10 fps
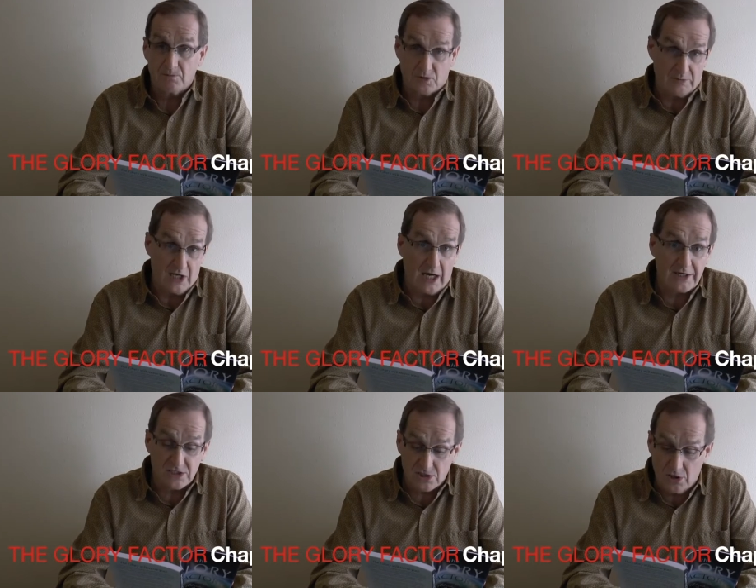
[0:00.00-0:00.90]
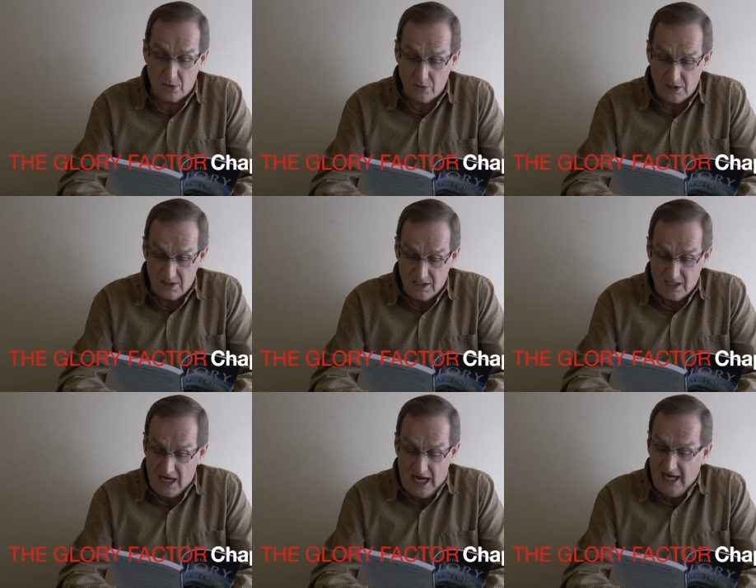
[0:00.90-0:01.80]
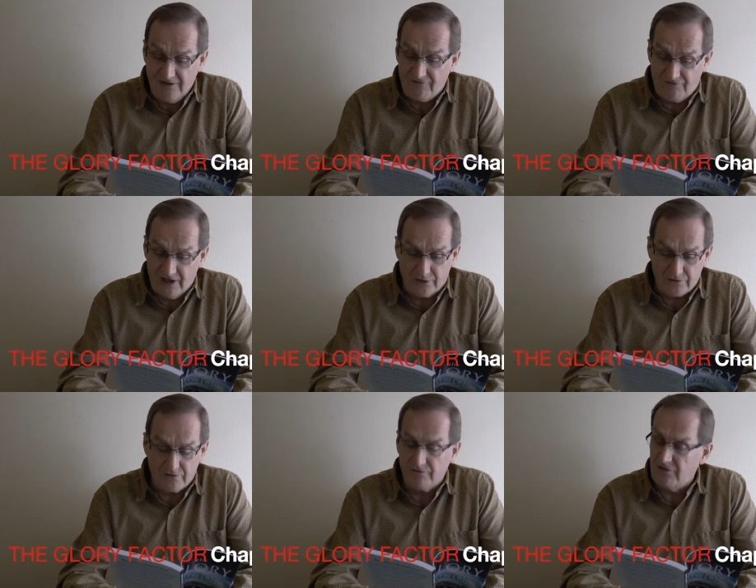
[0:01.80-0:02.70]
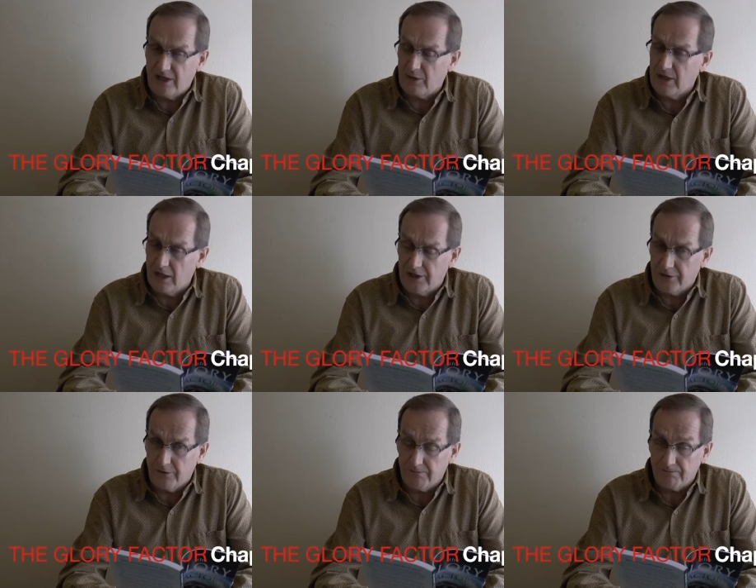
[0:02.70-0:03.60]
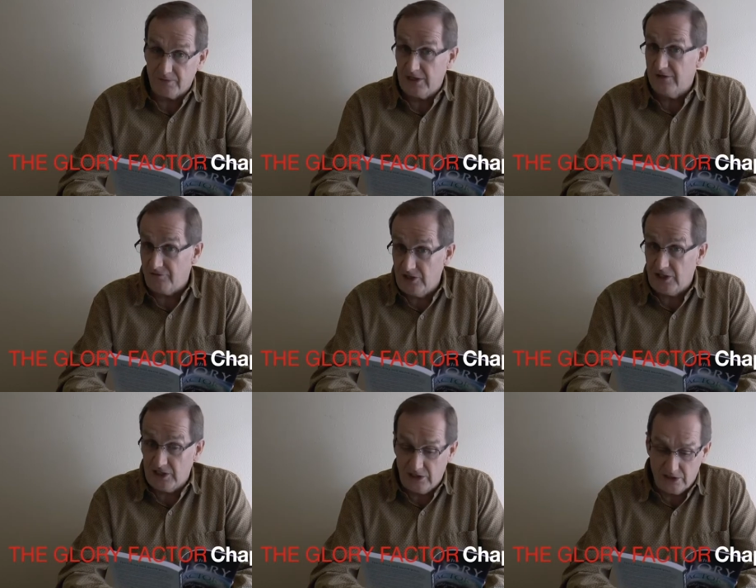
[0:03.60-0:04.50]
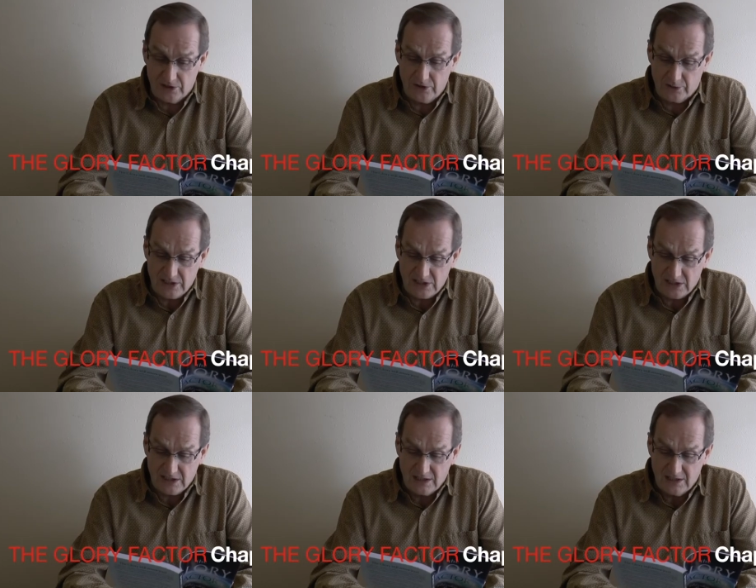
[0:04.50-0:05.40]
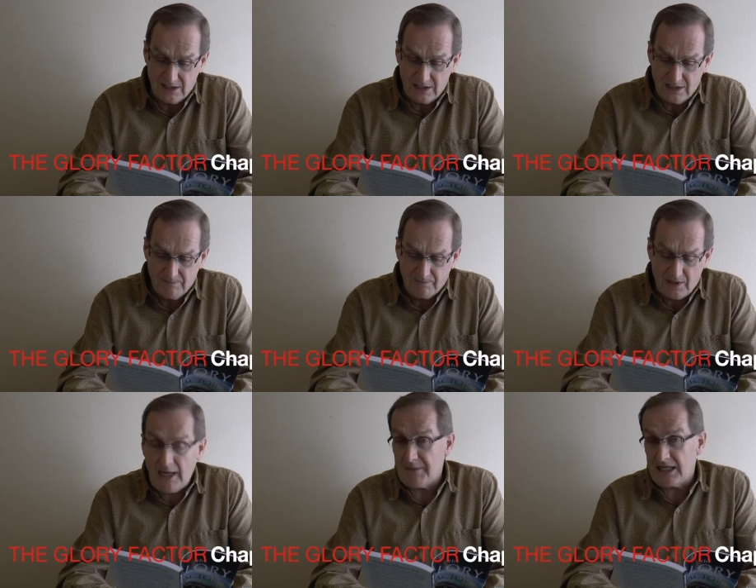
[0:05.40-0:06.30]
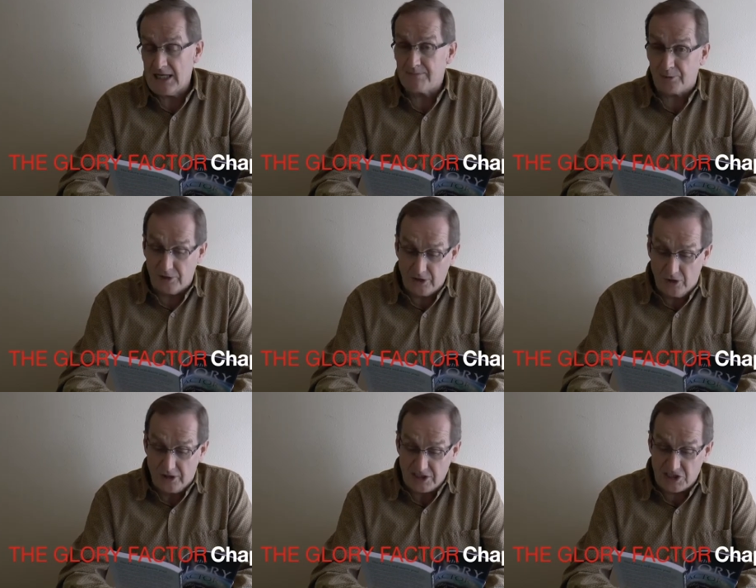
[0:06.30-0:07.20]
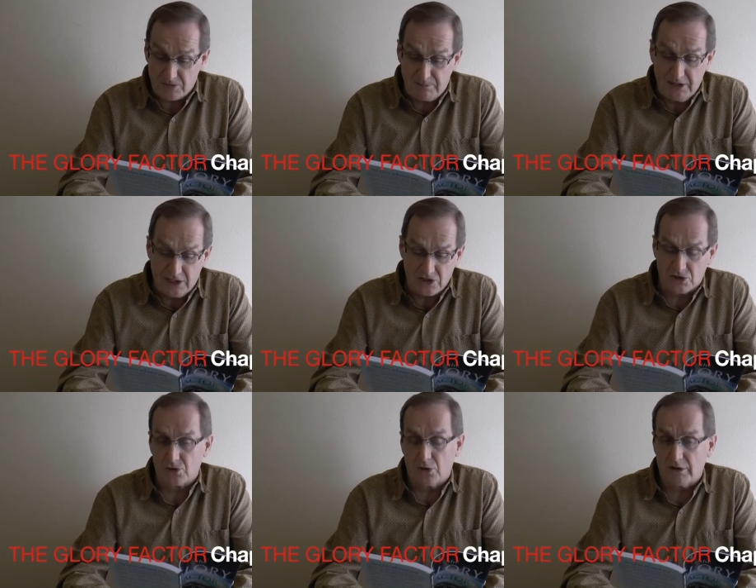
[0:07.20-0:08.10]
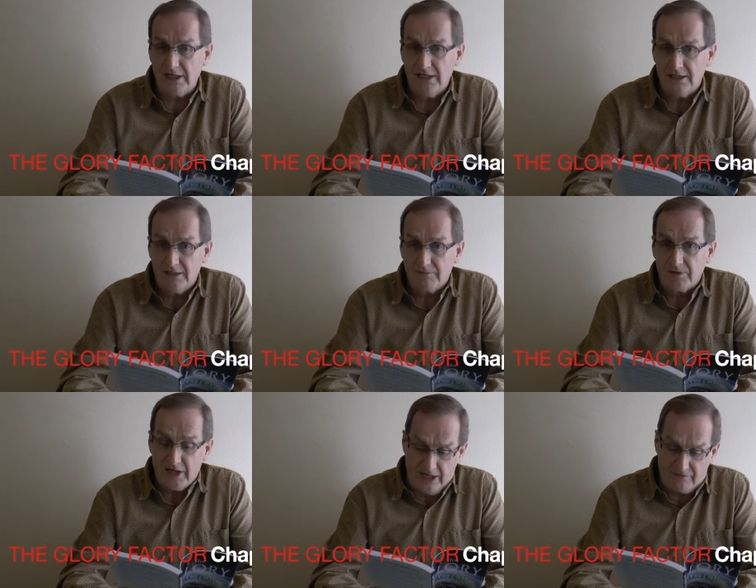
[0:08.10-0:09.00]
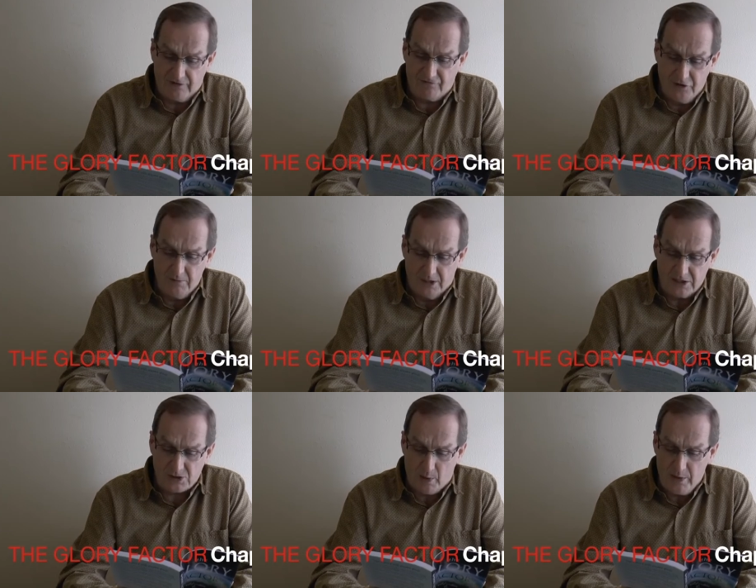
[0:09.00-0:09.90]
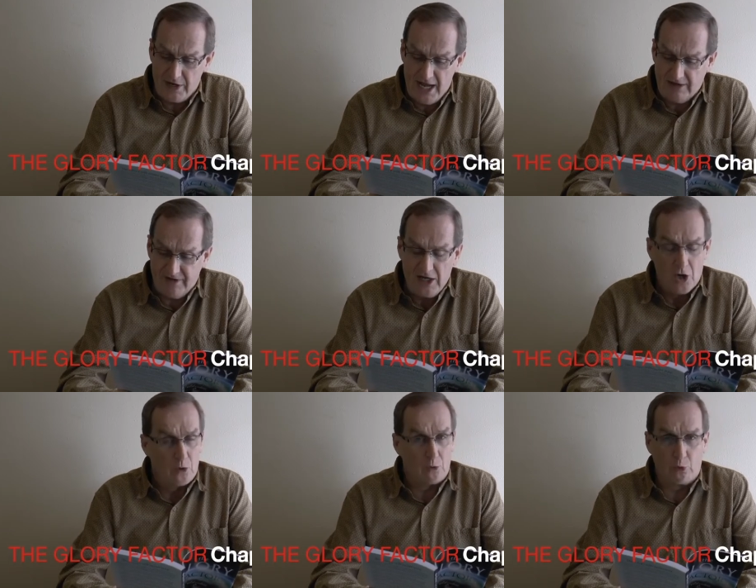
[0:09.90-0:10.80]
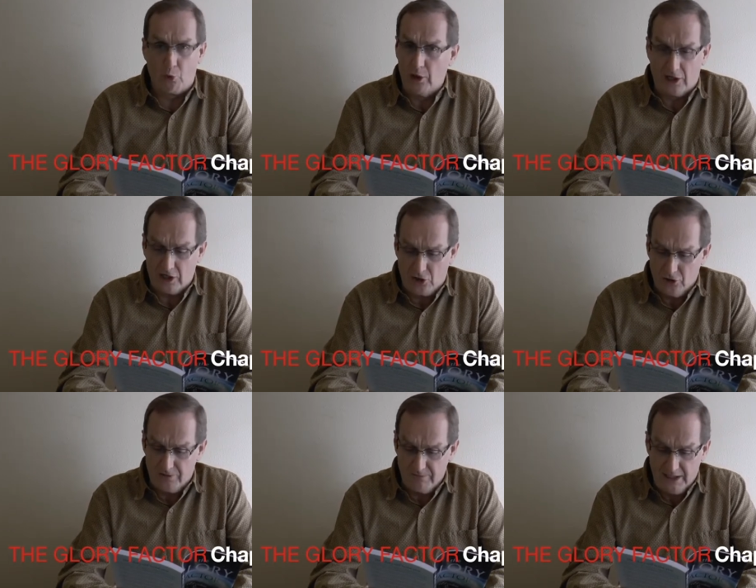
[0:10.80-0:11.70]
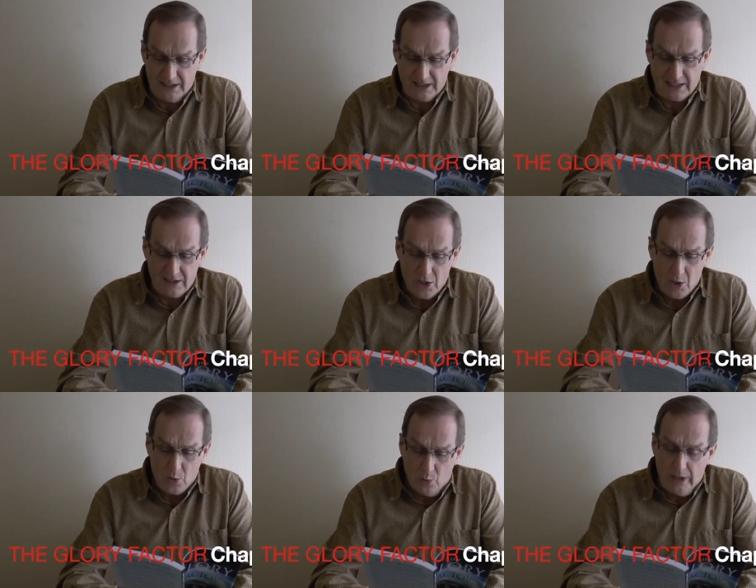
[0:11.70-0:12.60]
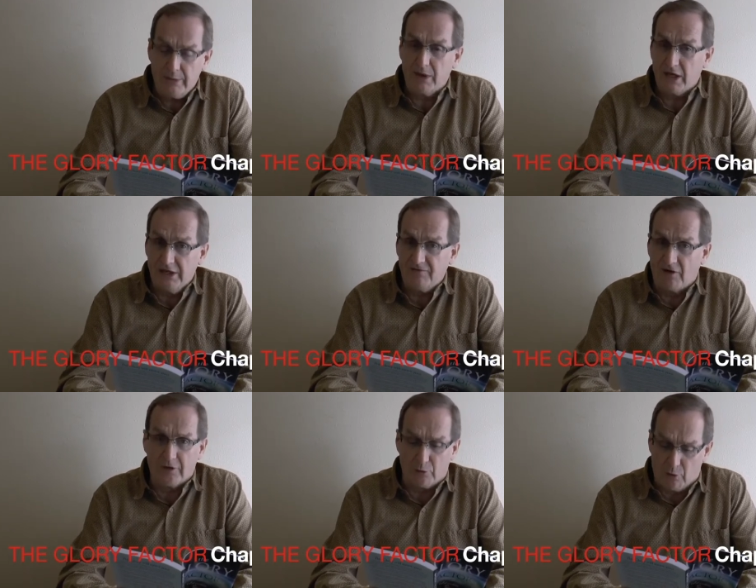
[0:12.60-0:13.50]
To be honest, though, I felt very little, if any, anointing. I became pretty good at spinning a story. Every few months, we would have a really good meeting, and we would live on the